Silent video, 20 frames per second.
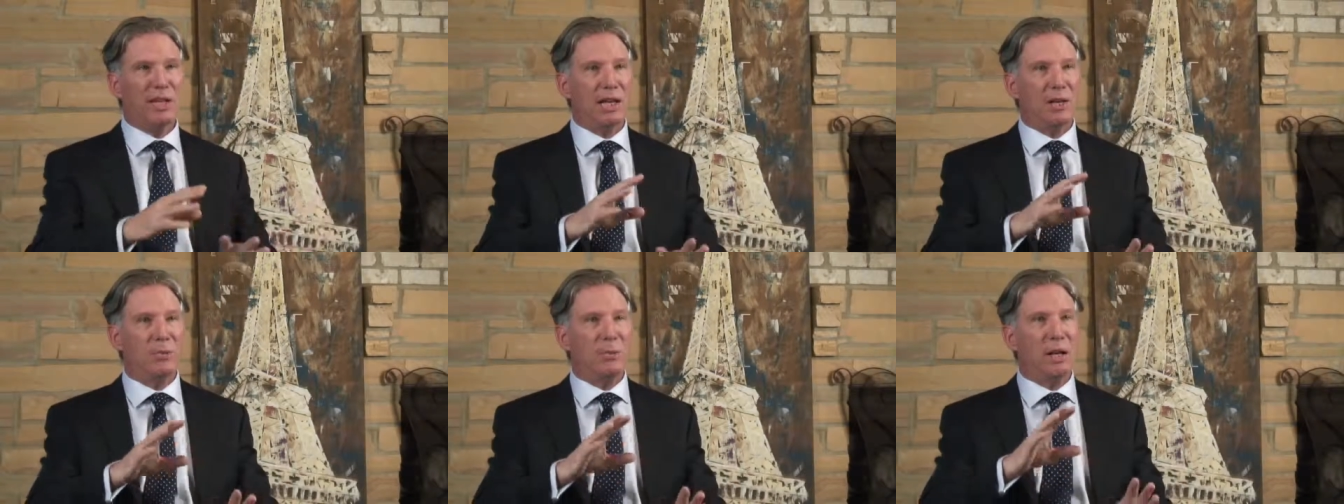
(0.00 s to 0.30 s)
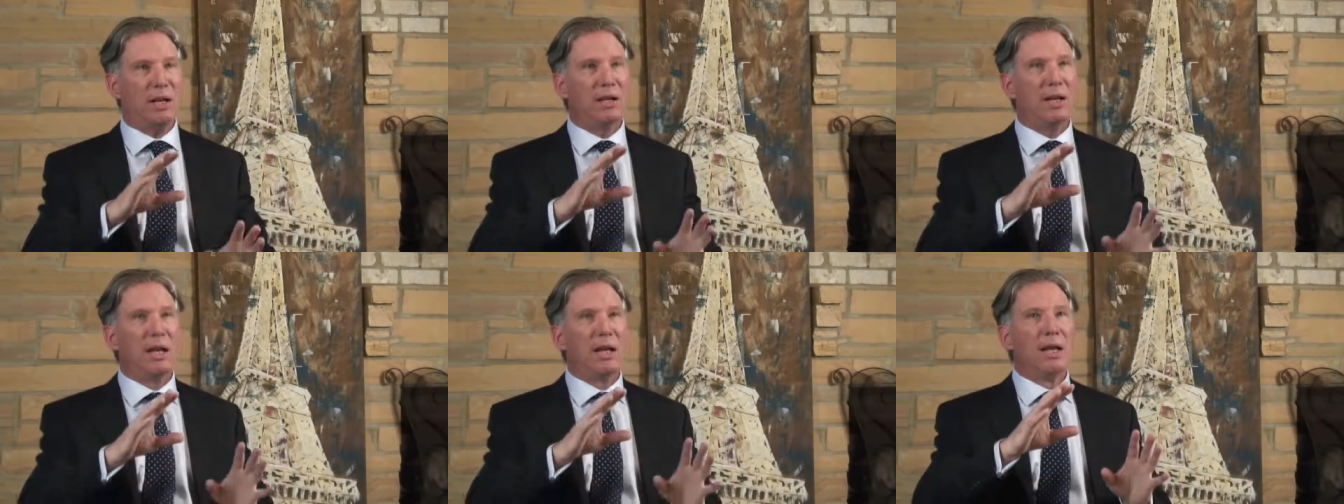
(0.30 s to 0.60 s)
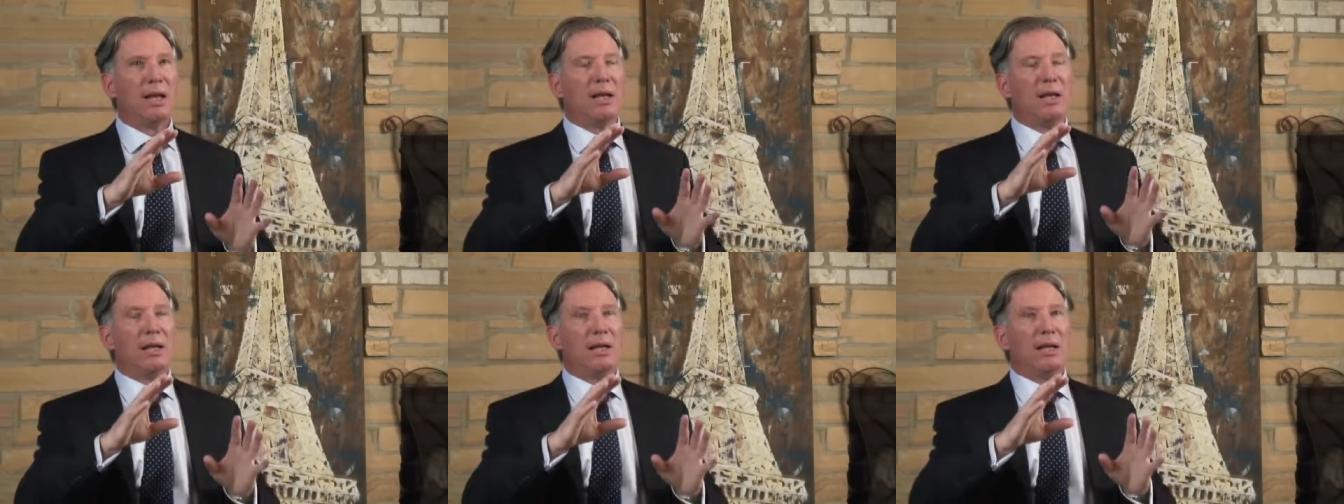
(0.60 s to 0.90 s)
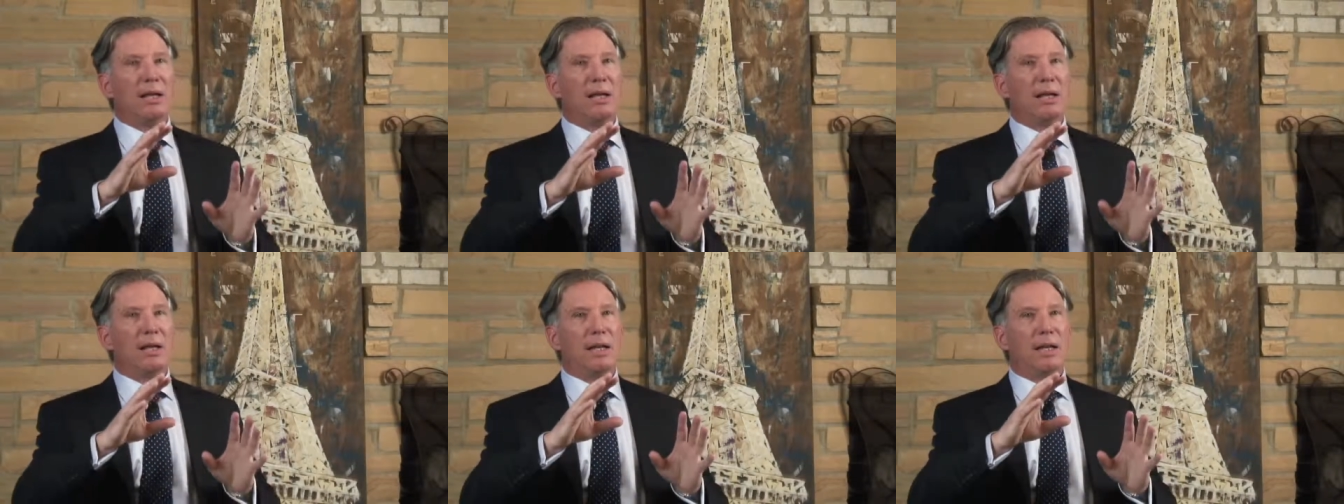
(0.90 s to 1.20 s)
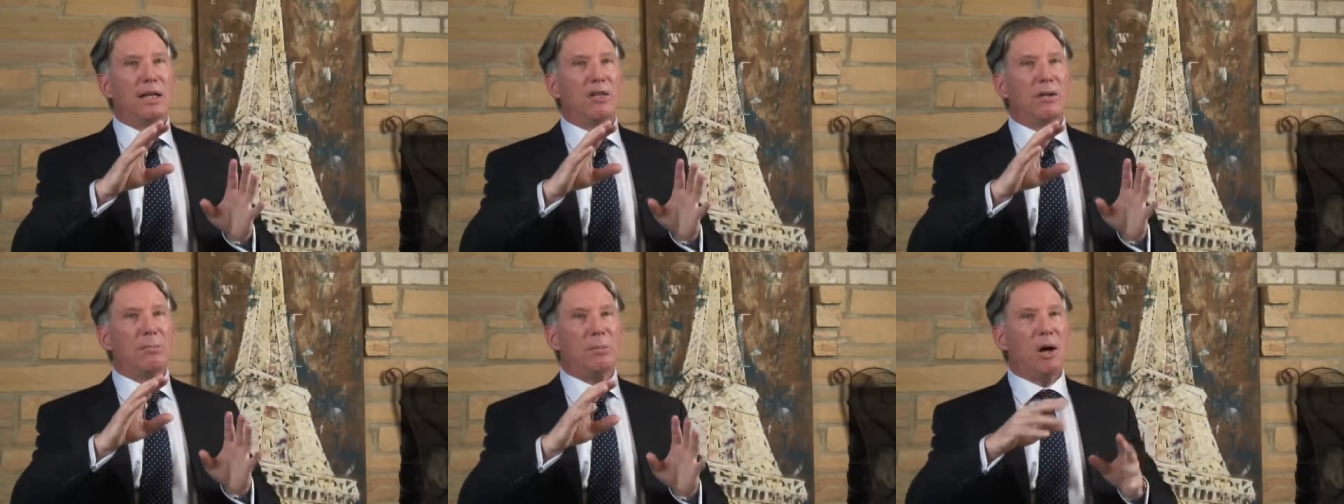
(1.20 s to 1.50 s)
And when eh,
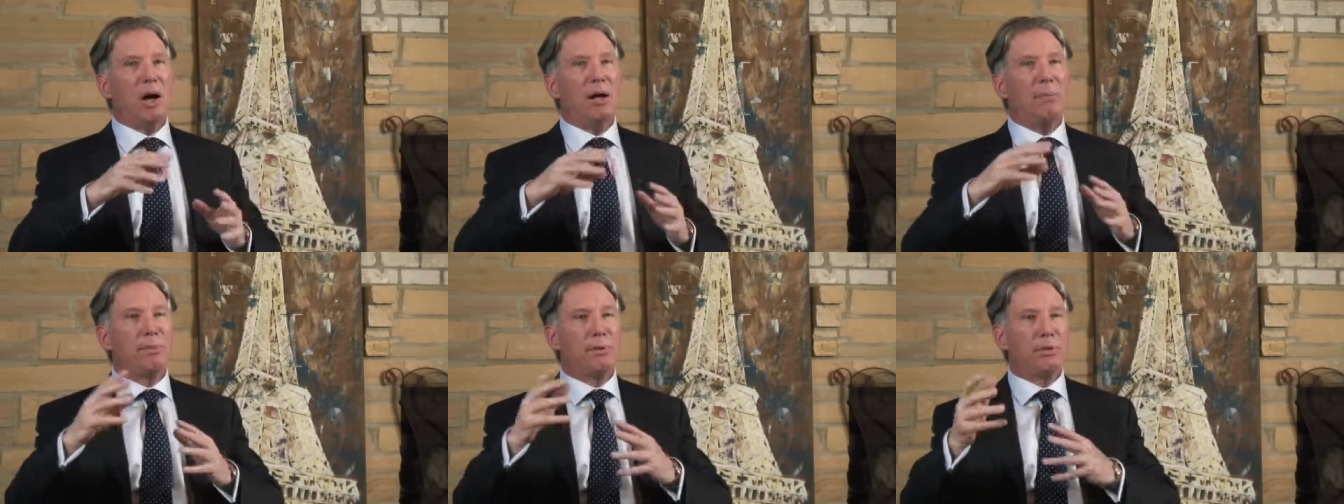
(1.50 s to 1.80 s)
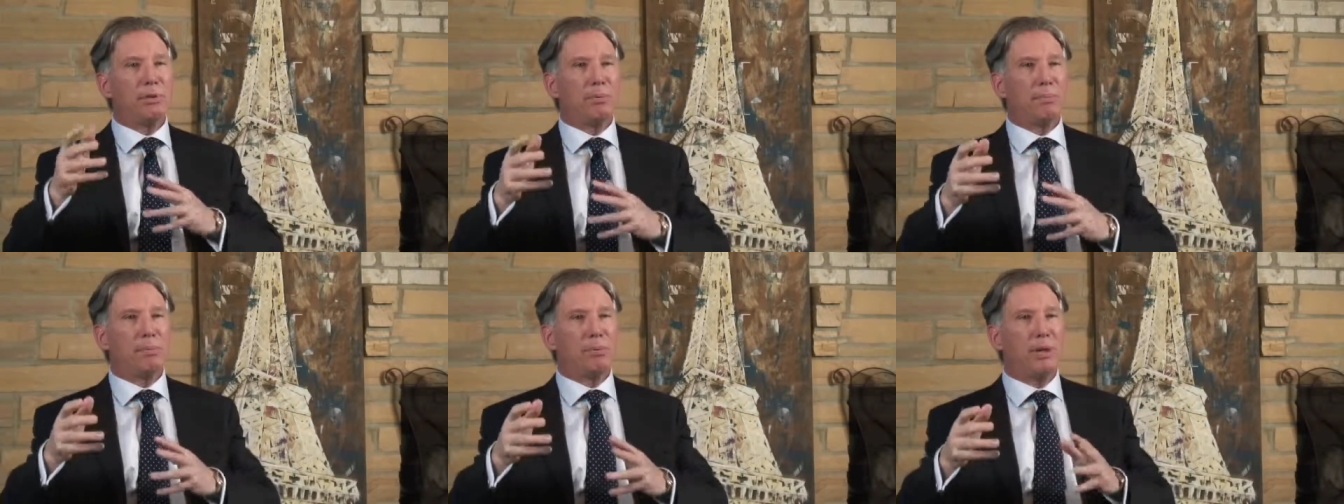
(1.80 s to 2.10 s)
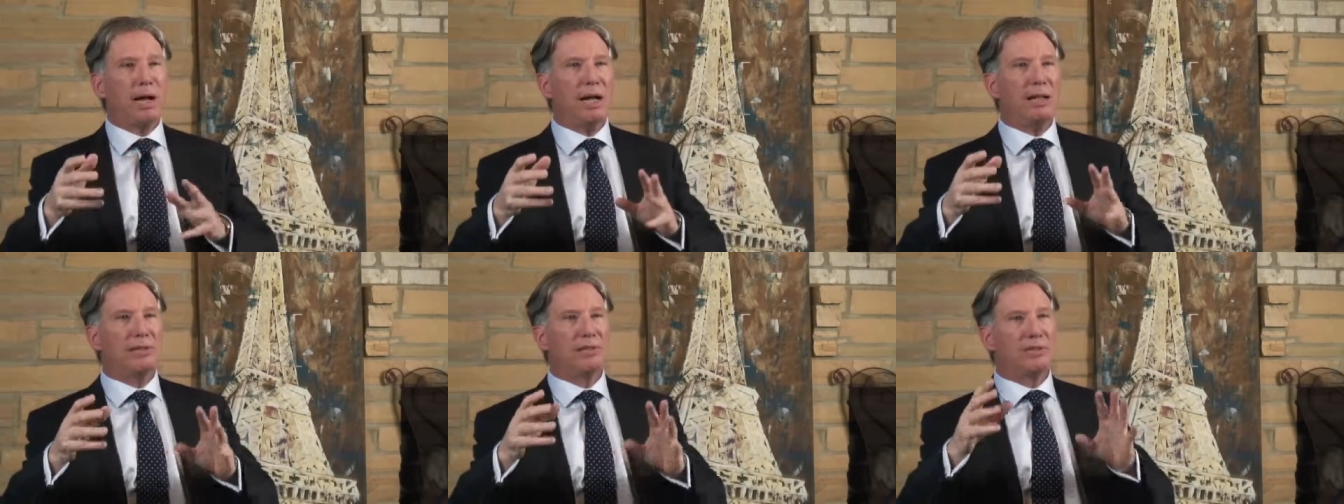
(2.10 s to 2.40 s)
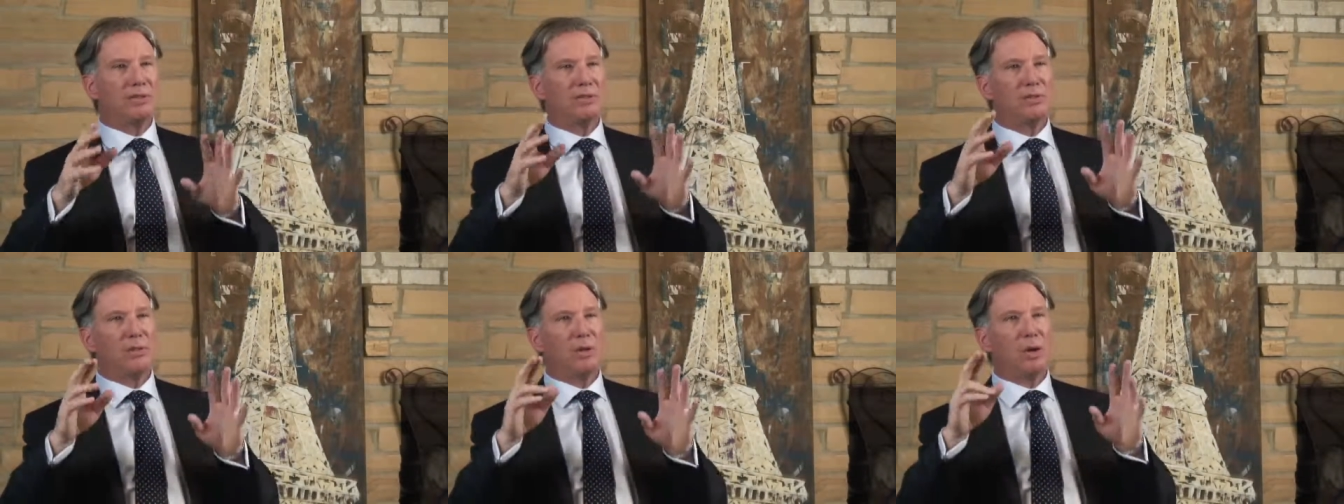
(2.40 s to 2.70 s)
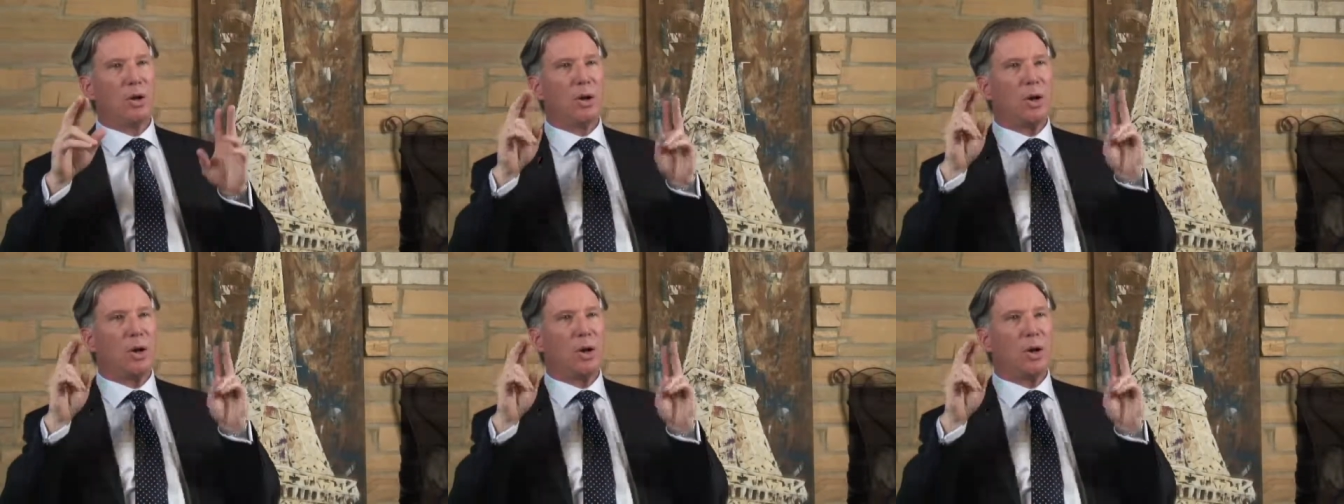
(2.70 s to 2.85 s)
in the popular press,